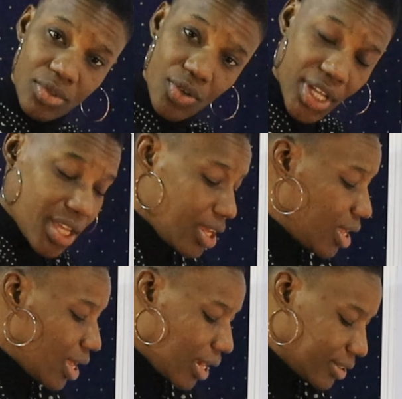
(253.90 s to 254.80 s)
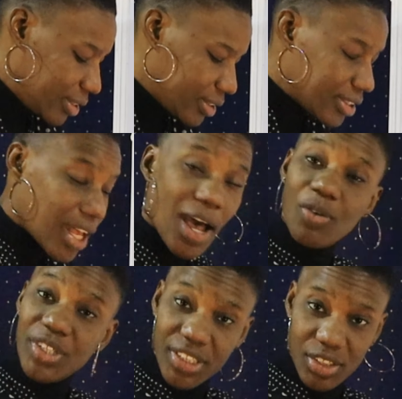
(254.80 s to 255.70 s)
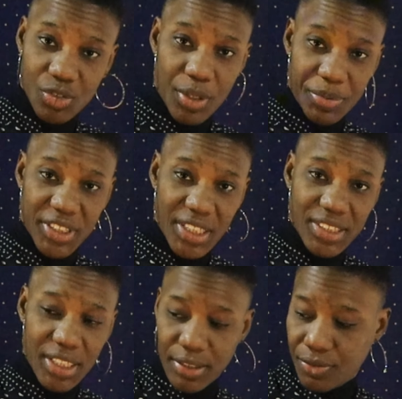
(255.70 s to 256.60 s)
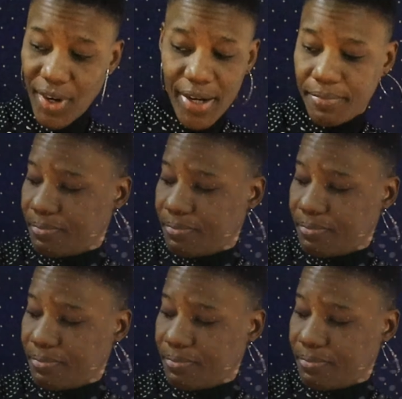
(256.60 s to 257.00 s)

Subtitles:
Okay, and this is how it is represented, right?